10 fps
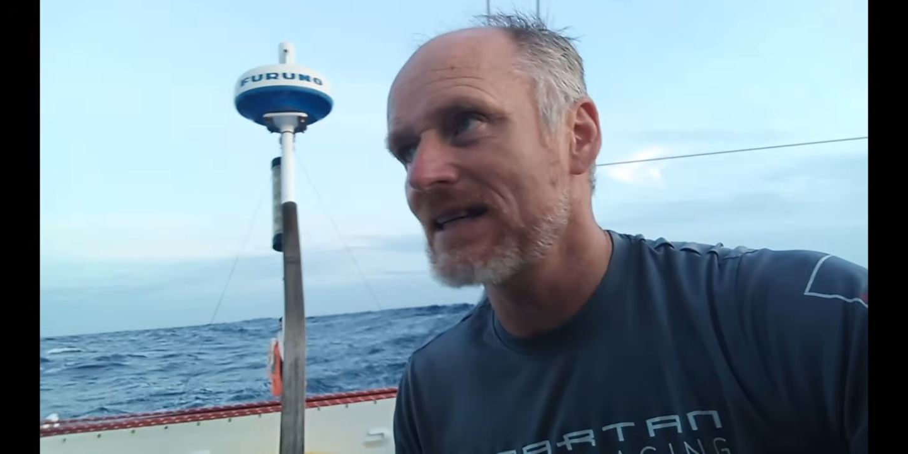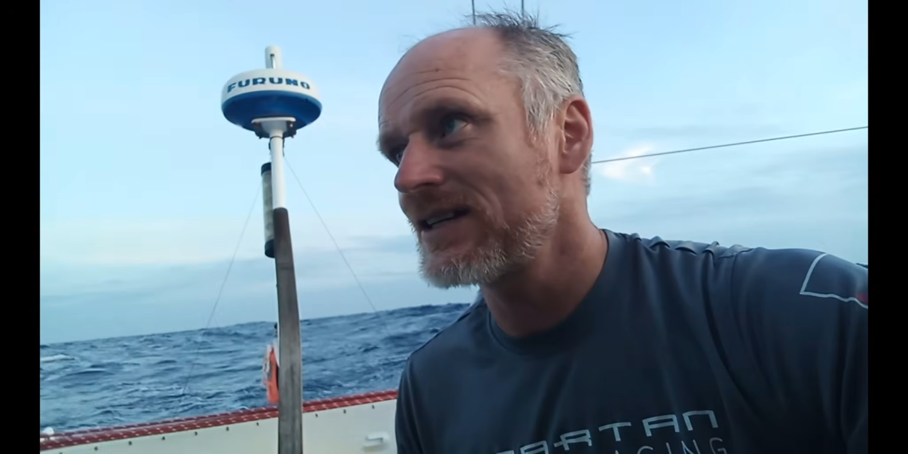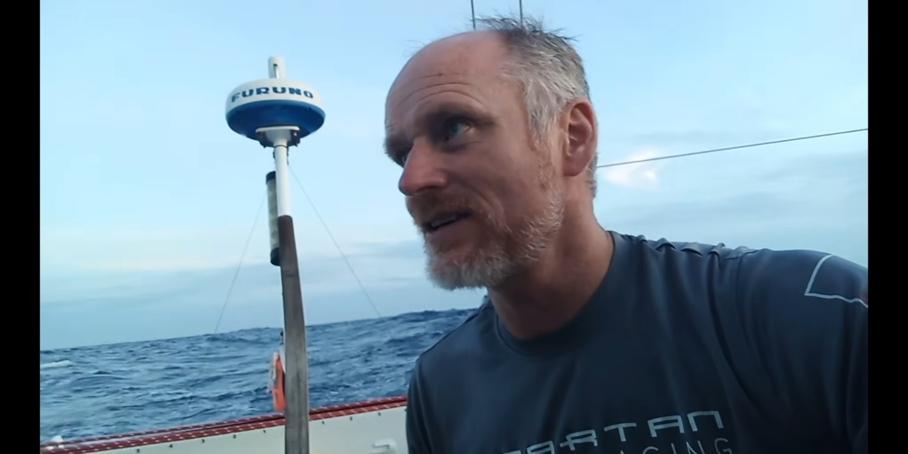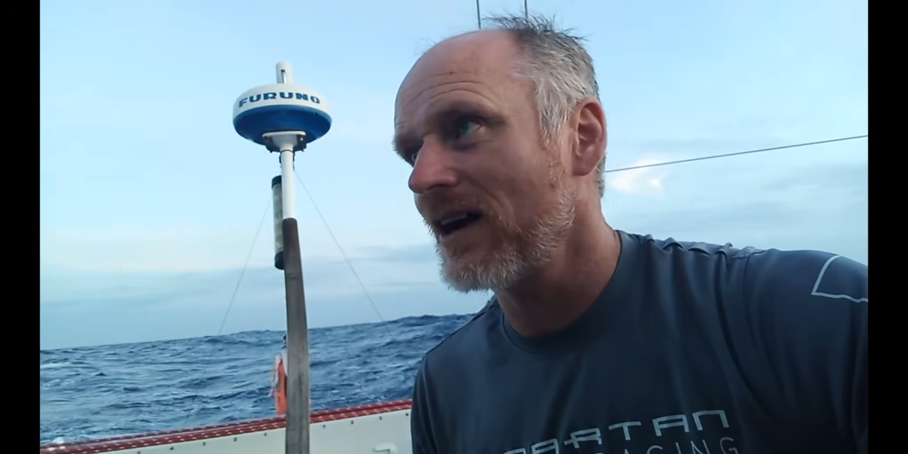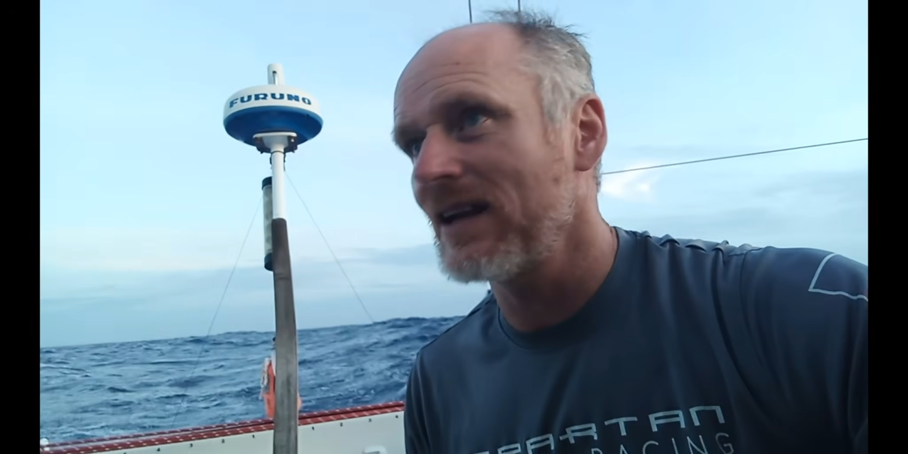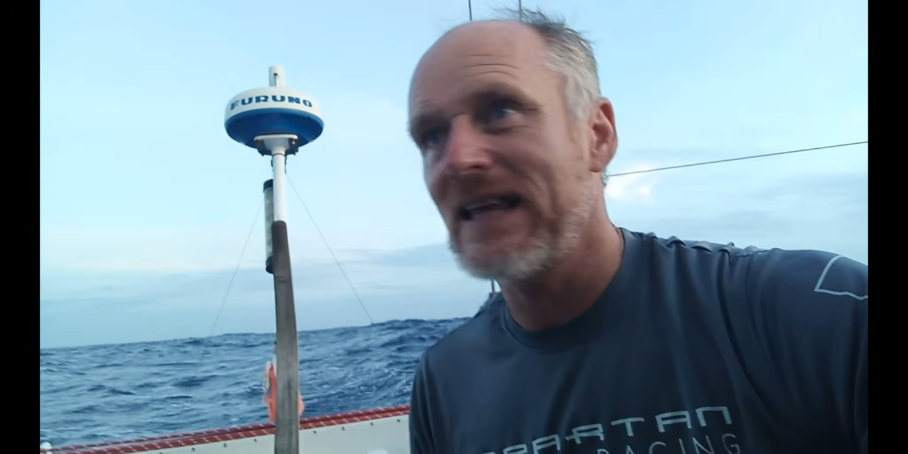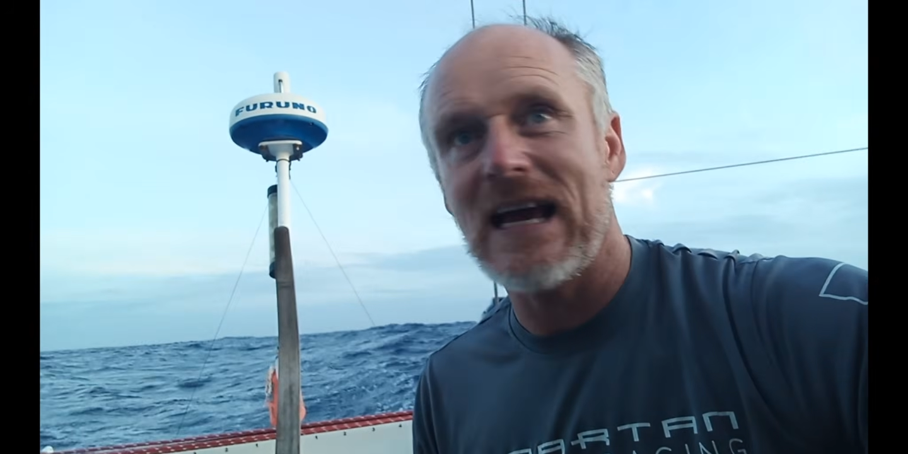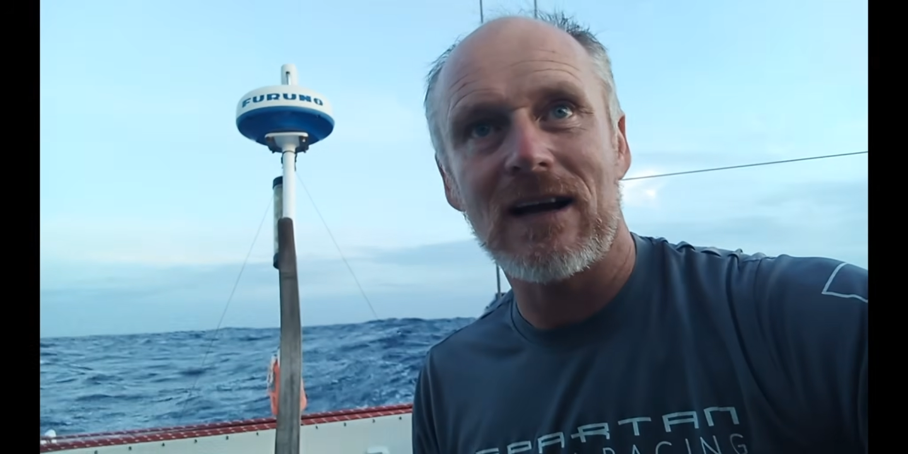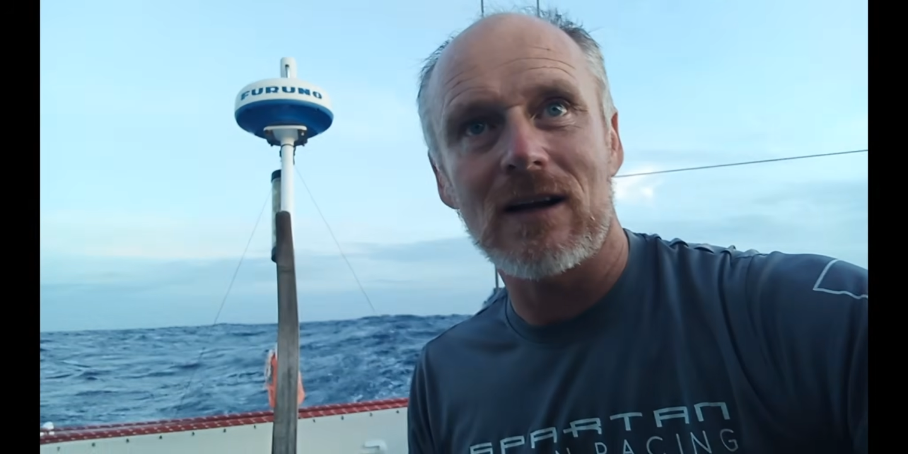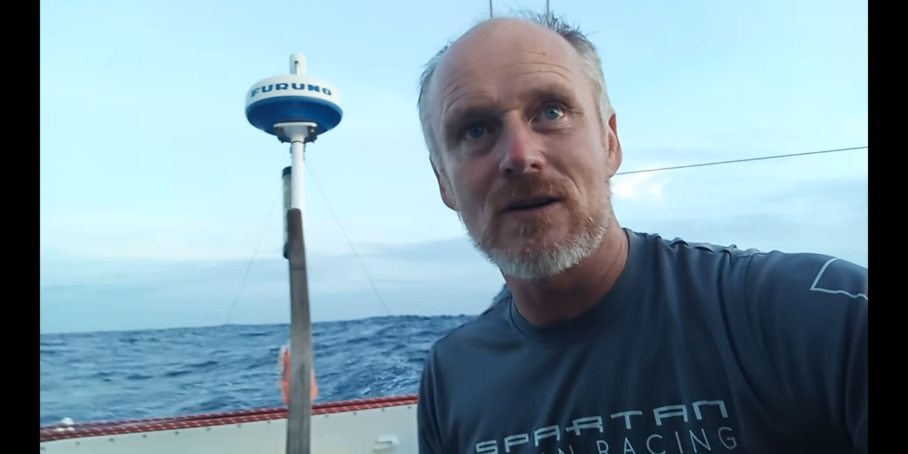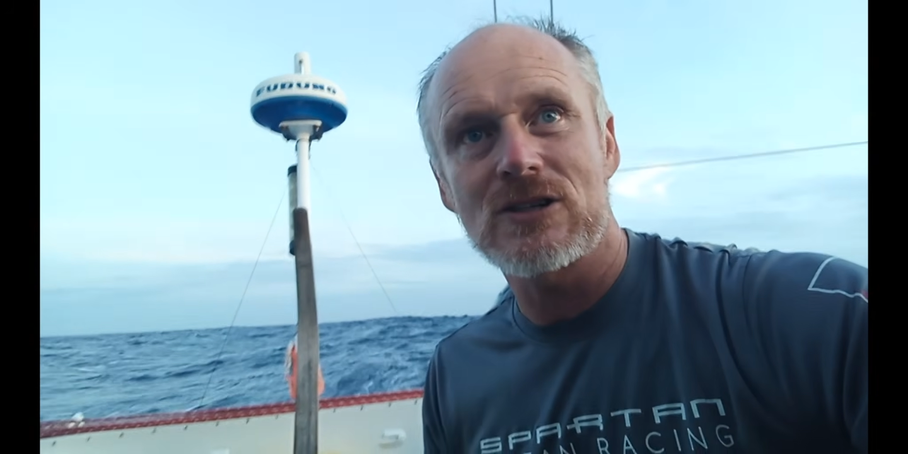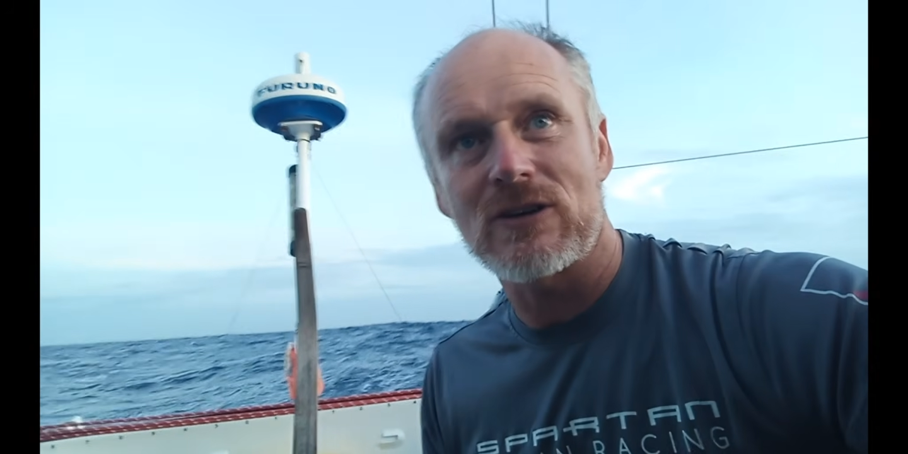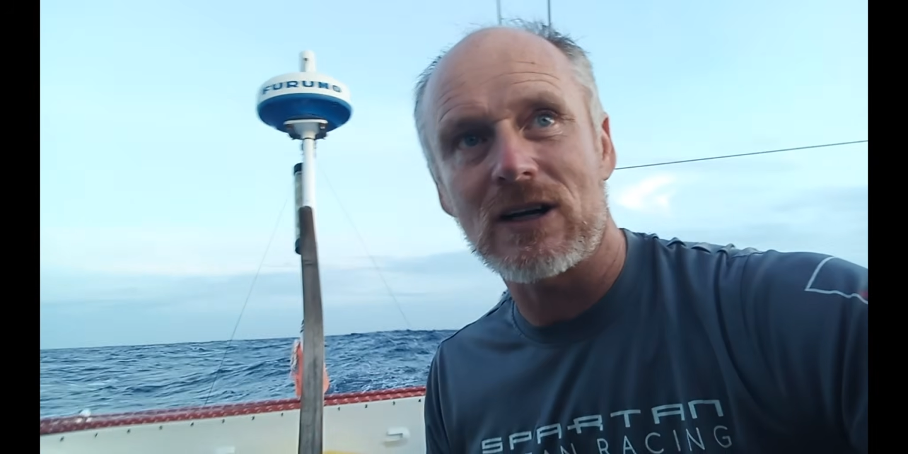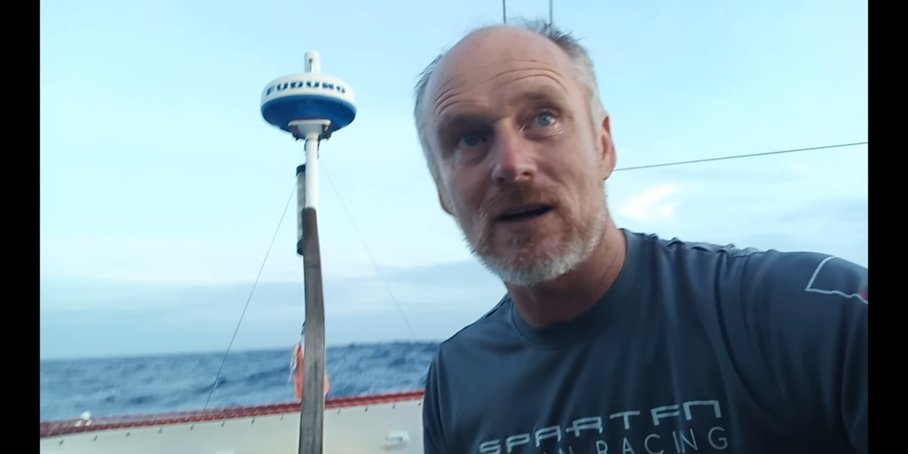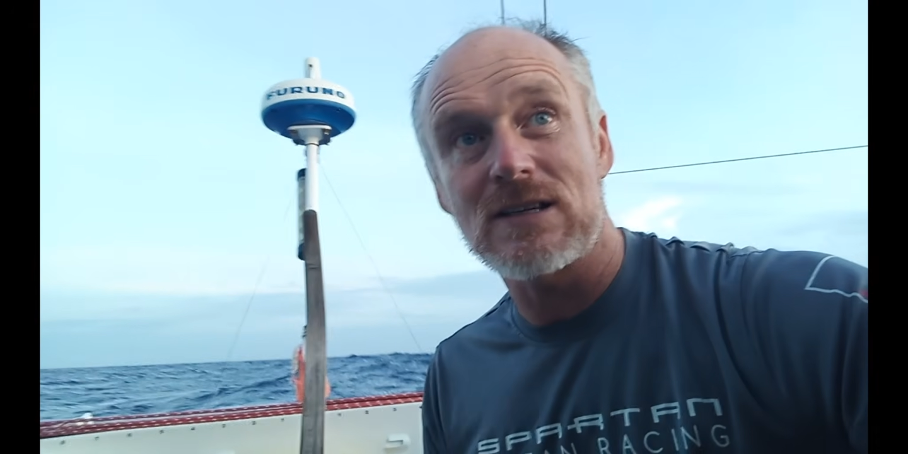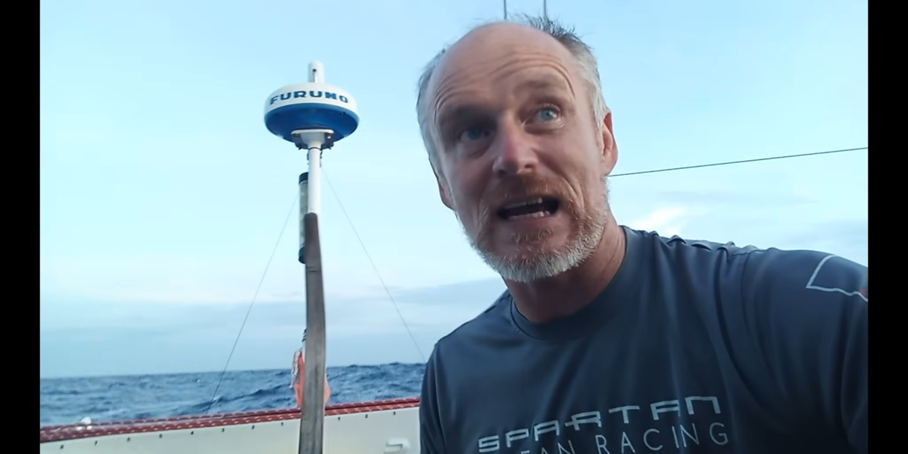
you kind of get closer and closer.